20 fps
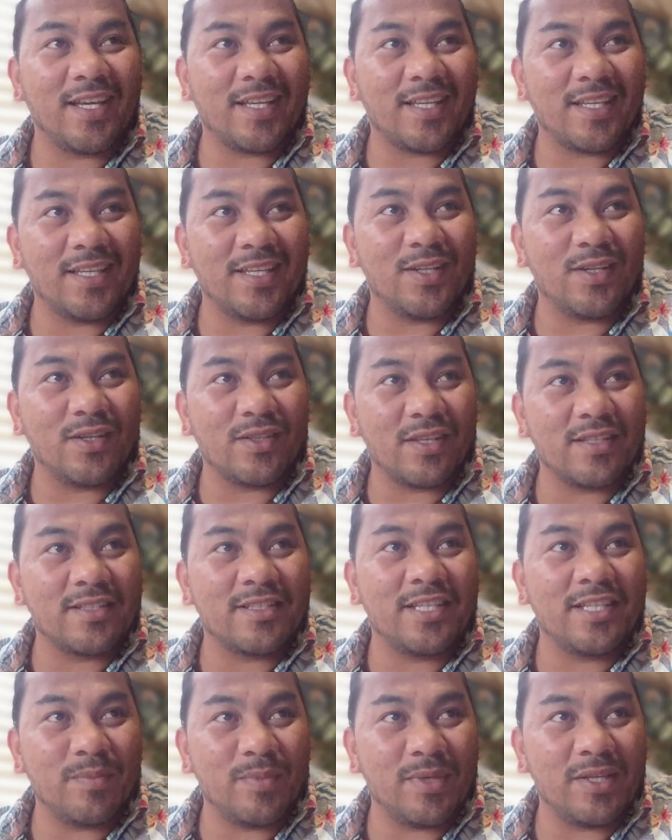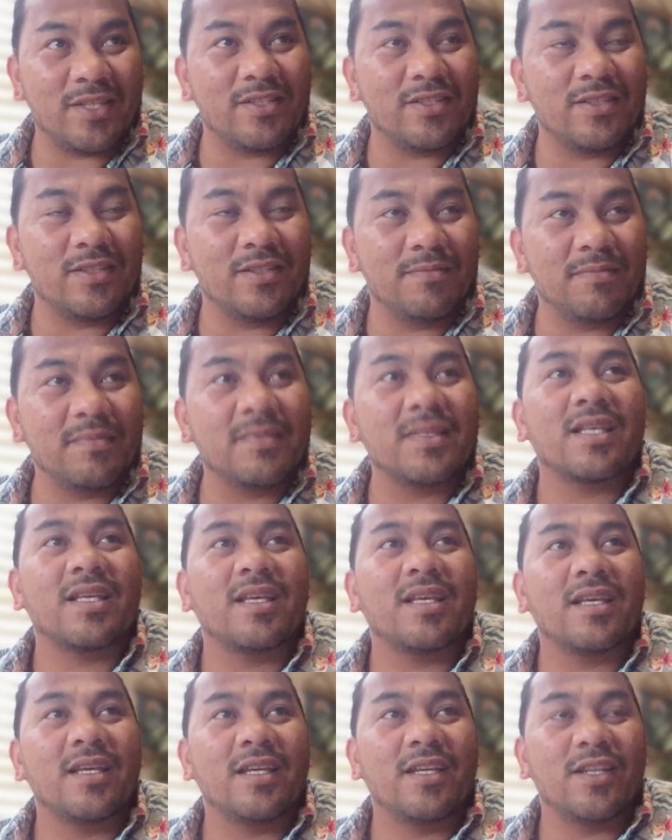the team is
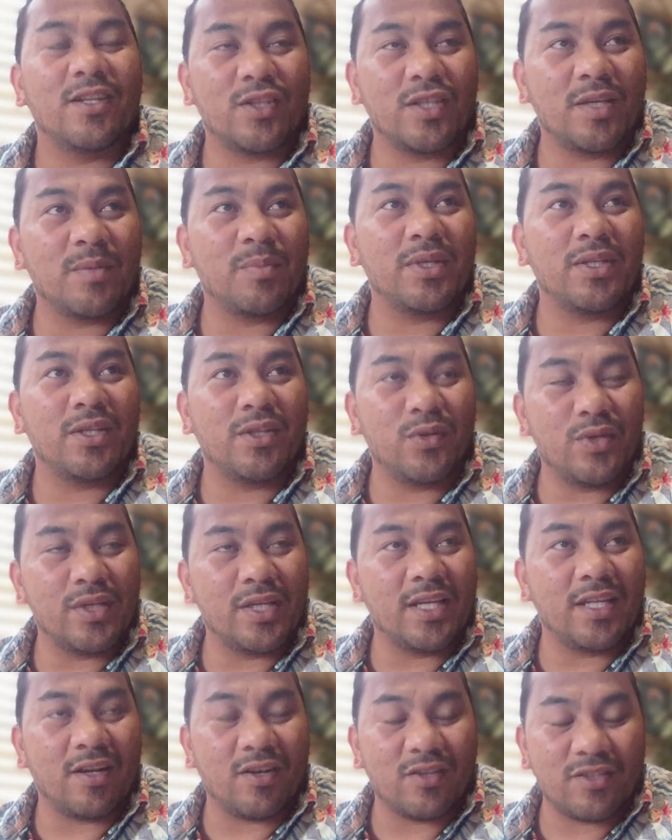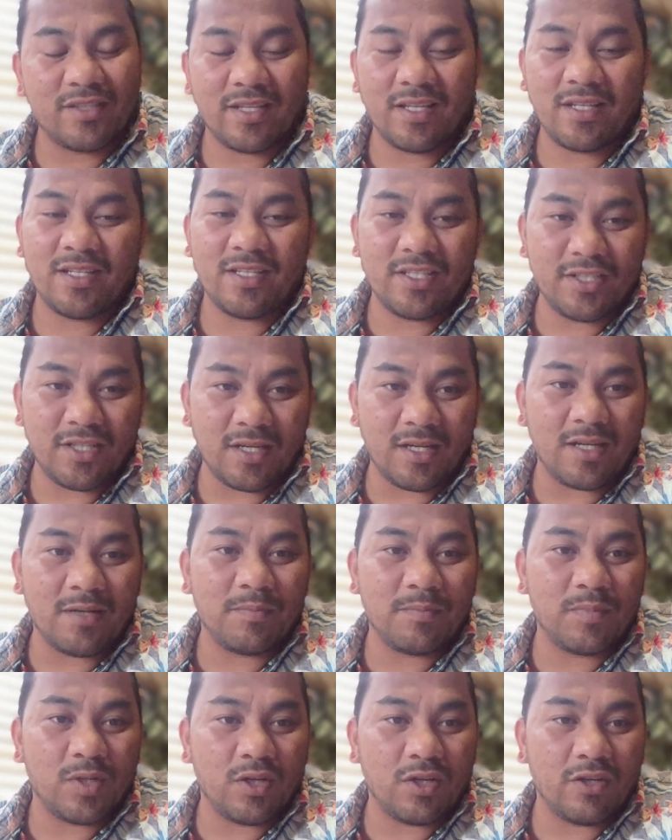they've been doing an outstanding job
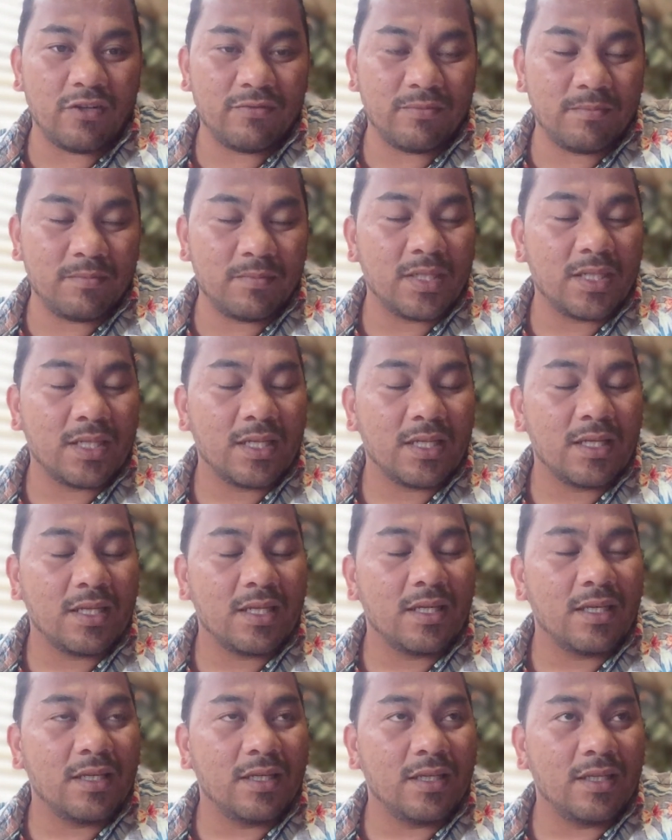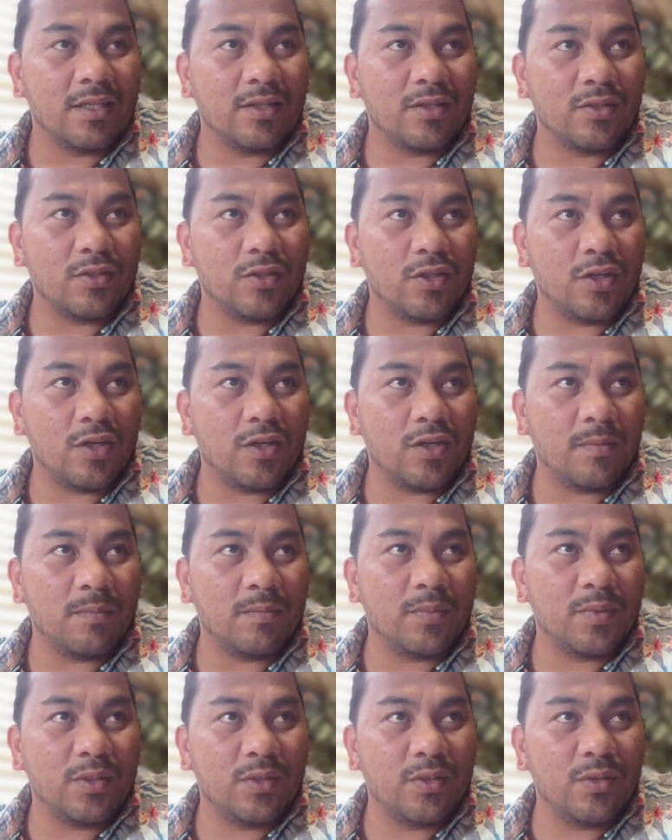of
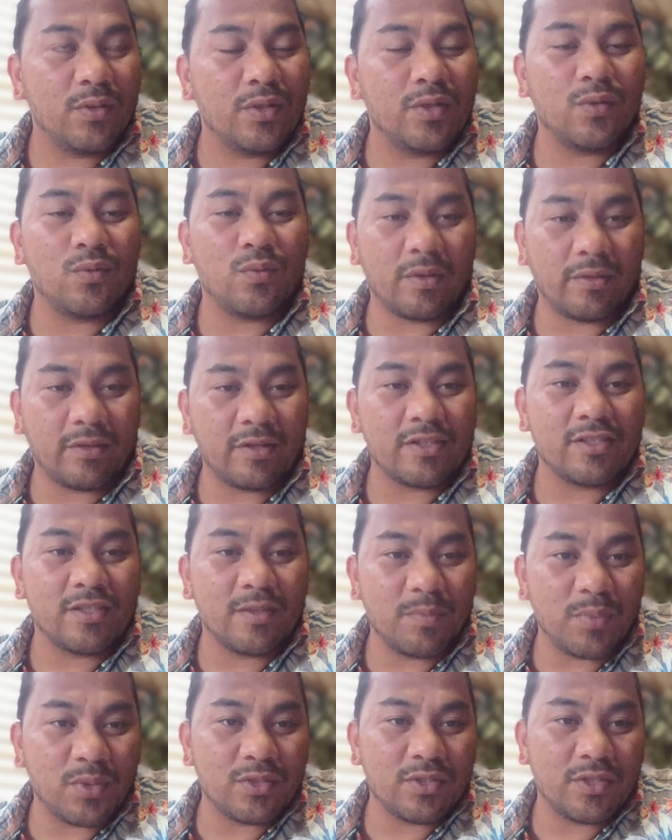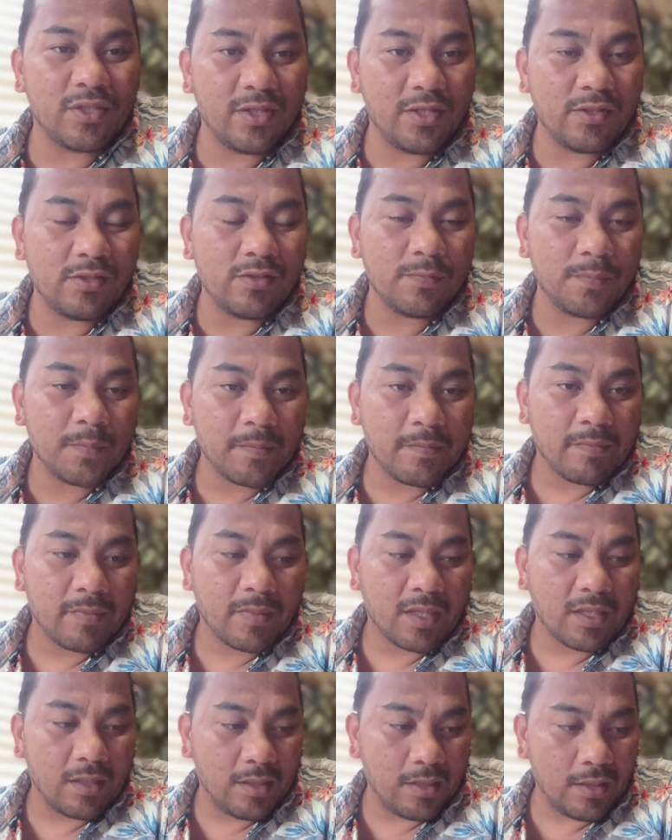doing what they're supposed to do,
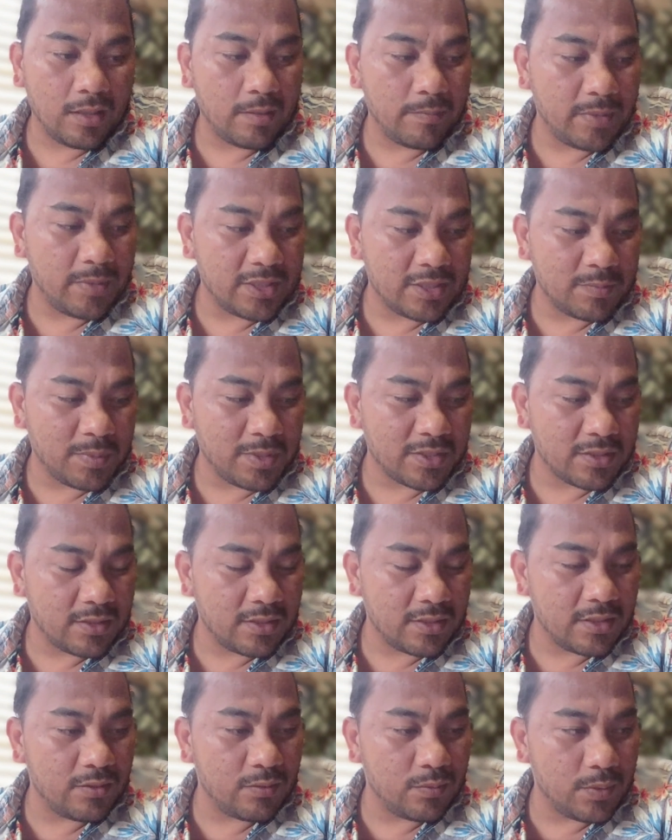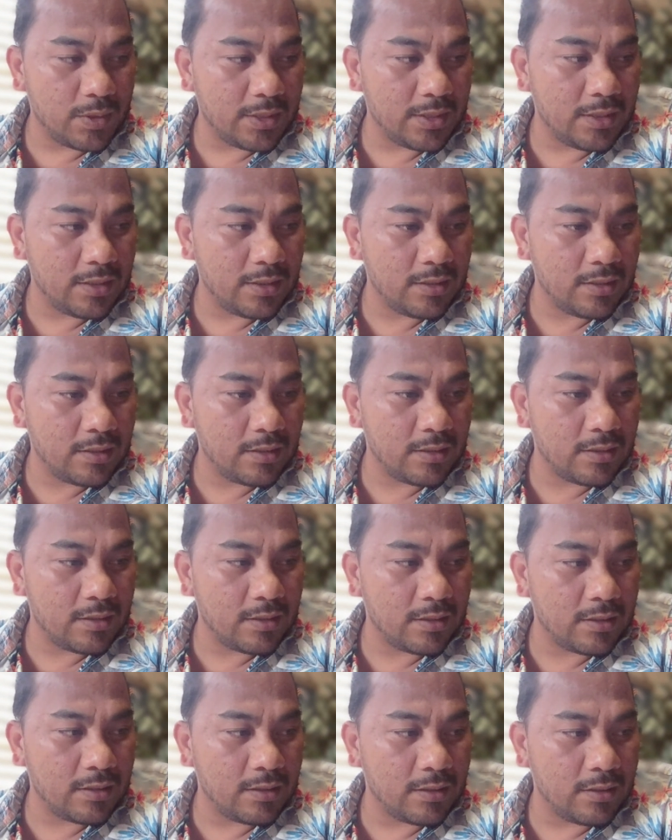especially with
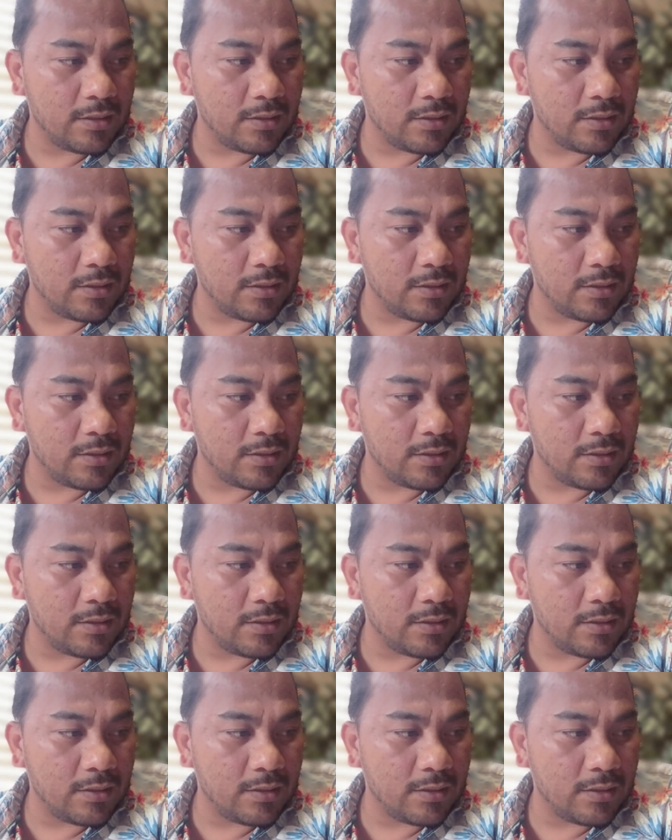you